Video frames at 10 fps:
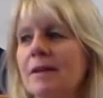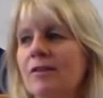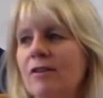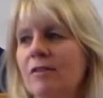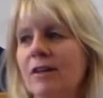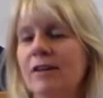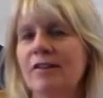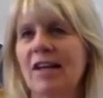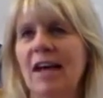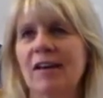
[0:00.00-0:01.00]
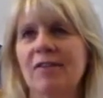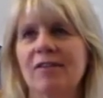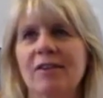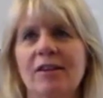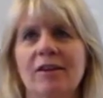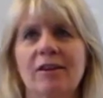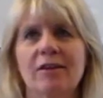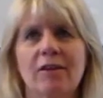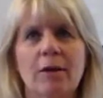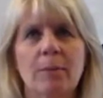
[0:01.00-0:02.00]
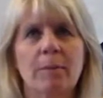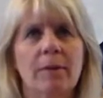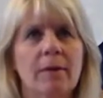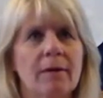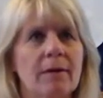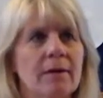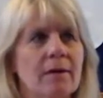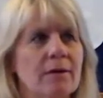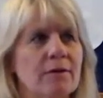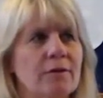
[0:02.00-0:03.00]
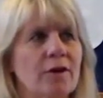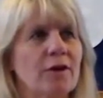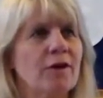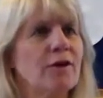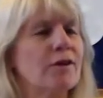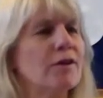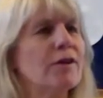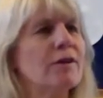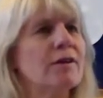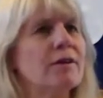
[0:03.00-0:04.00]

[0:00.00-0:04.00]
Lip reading: Each of us has some darker,